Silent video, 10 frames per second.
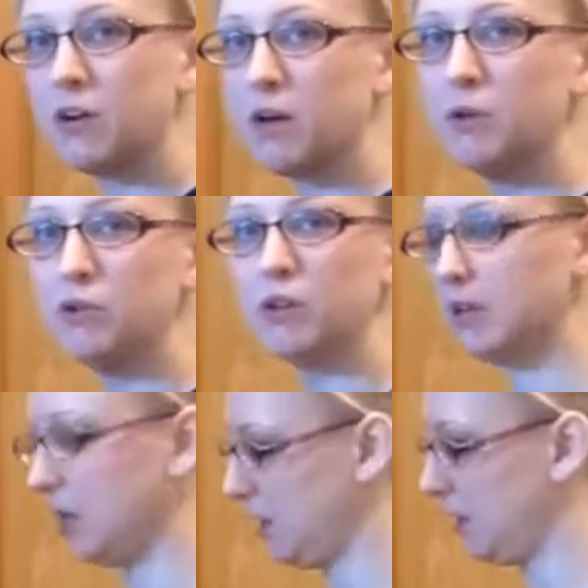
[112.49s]
I'm using
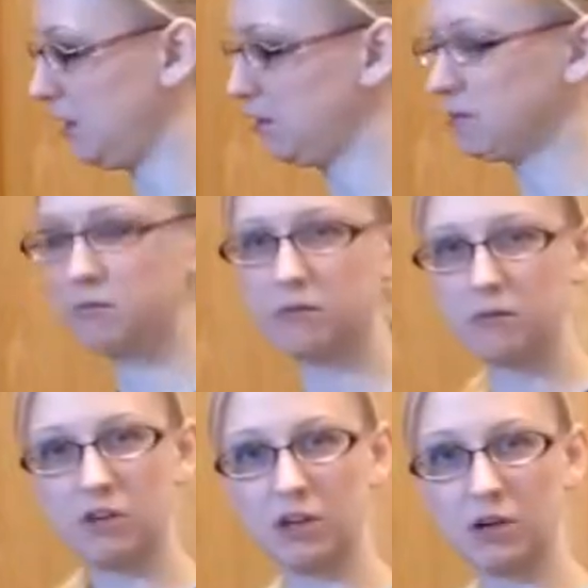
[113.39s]
a
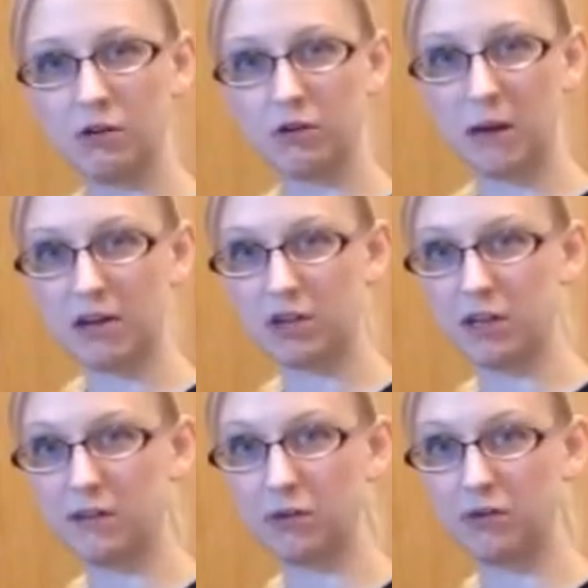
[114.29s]
silicone spatula,
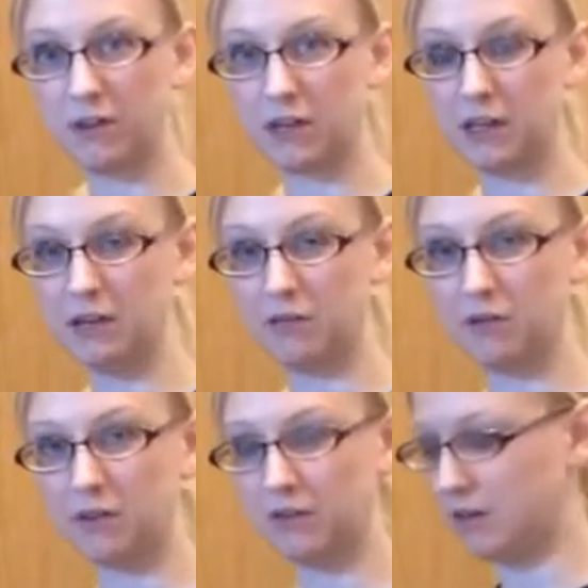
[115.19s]
so it's very heat
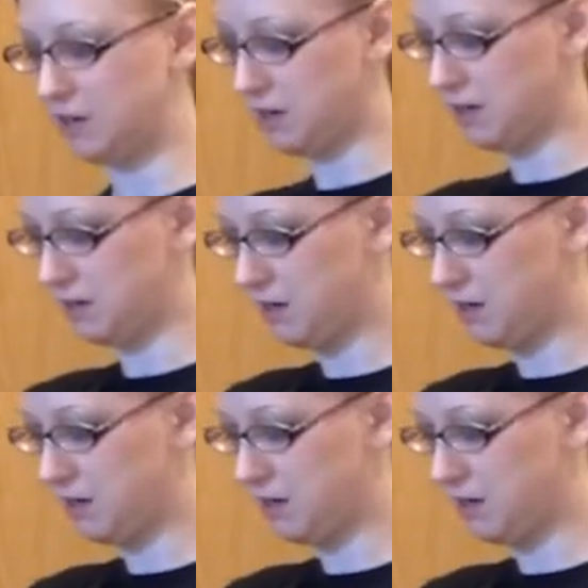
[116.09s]
resistant and